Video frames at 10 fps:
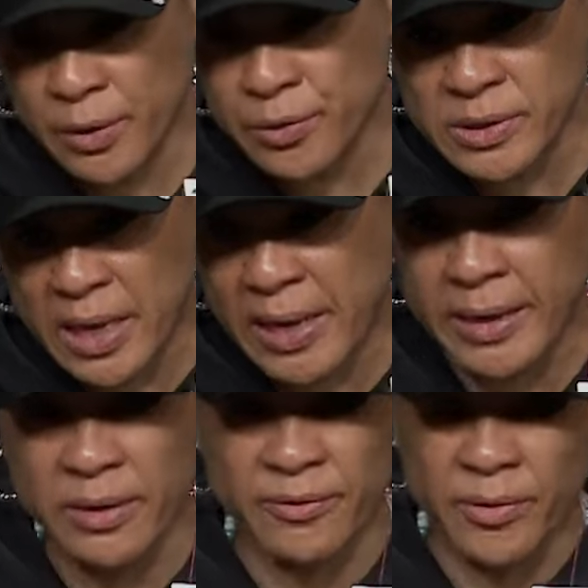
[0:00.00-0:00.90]
other
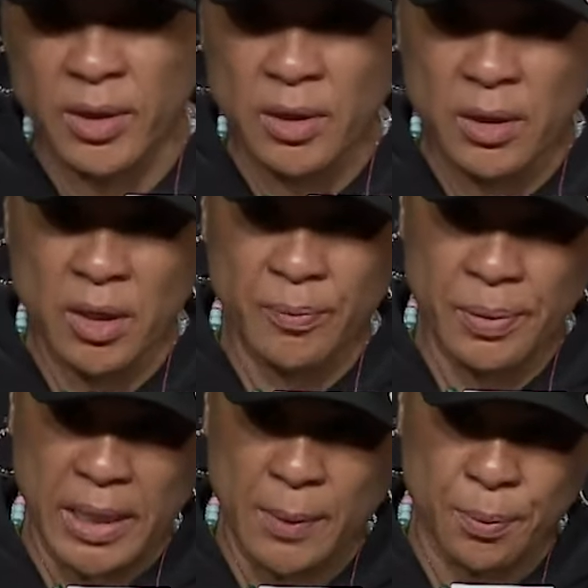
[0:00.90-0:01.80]
side of
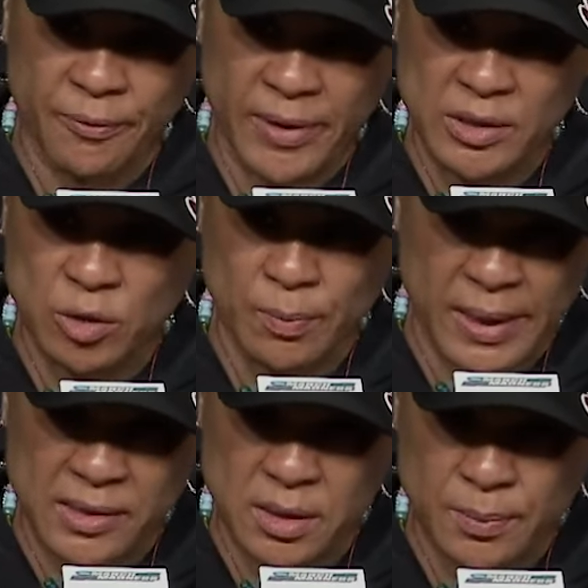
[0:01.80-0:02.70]
playing professional
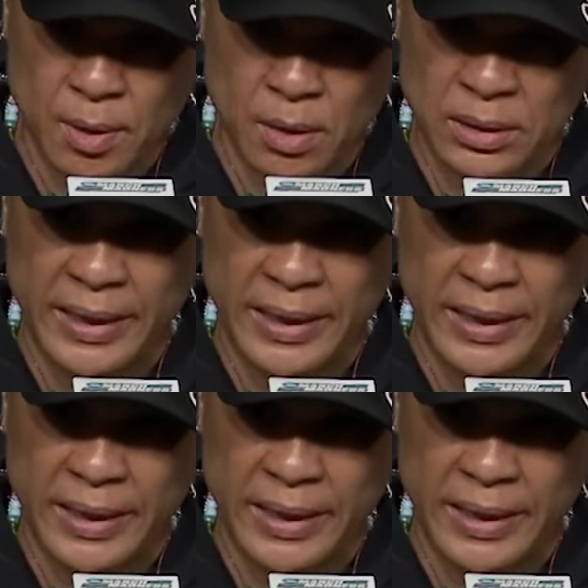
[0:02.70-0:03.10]
basketball.